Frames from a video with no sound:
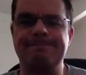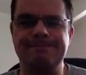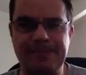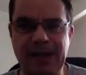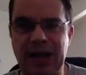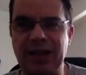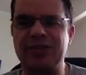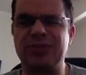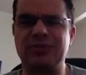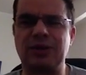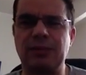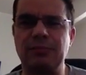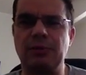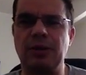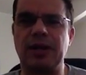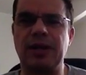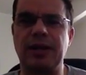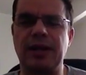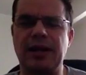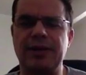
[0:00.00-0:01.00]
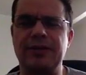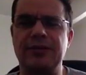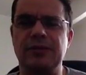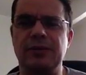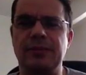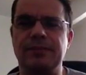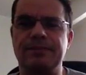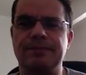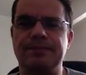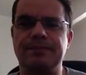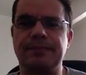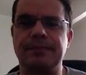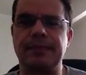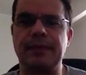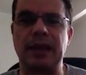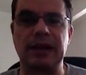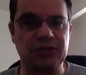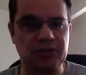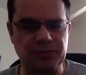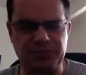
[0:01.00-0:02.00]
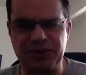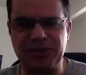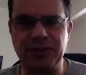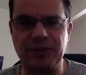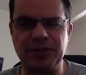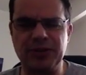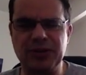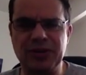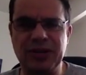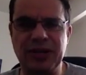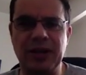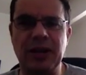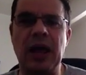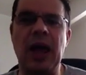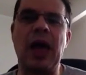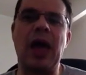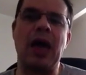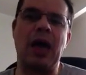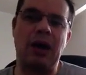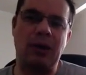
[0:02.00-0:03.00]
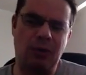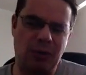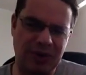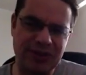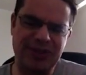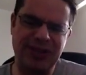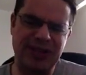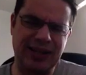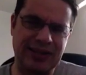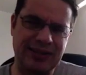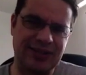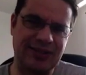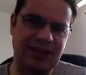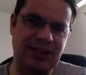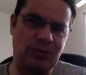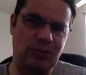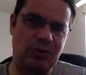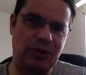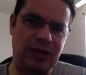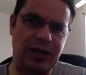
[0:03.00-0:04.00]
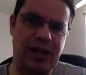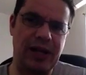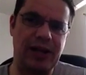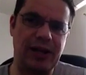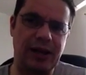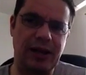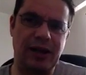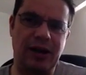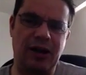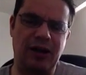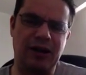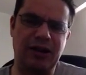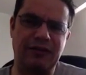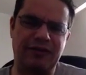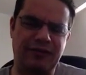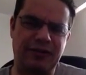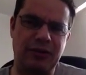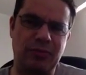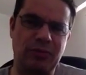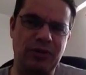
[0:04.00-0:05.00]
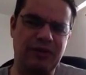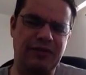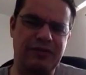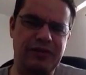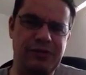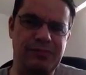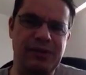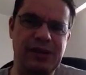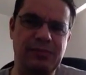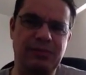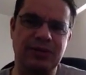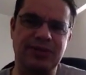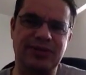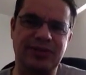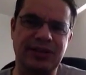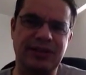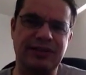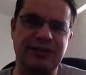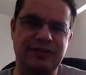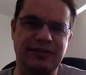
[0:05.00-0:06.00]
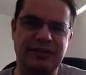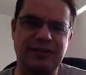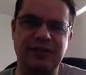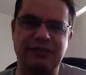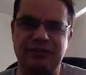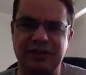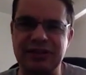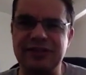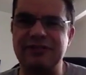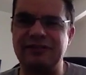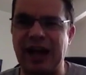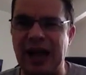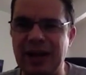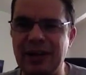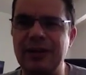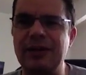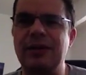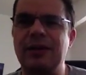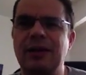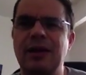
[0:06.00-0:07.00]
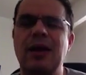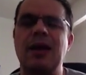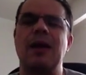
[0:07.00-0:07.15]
That's what I'm looking at doing. So I'm still doing it. Once I see it working, I'll confirm with a few people to see if, if it's valid.